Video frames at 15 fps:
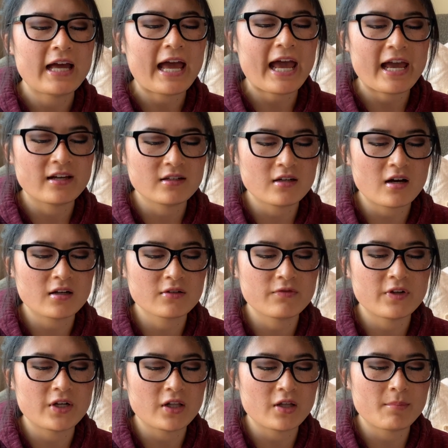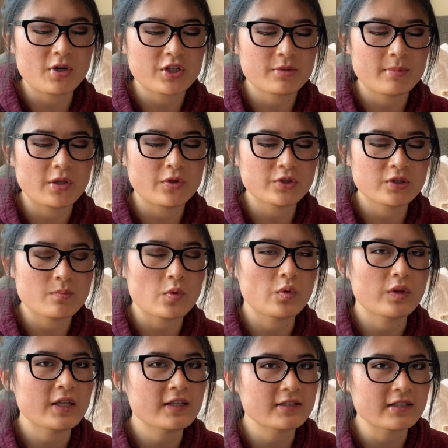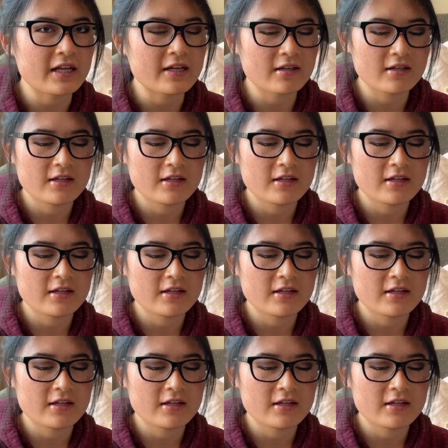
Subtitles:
Eggnog Vanilla Marshmallow Smoothies, like,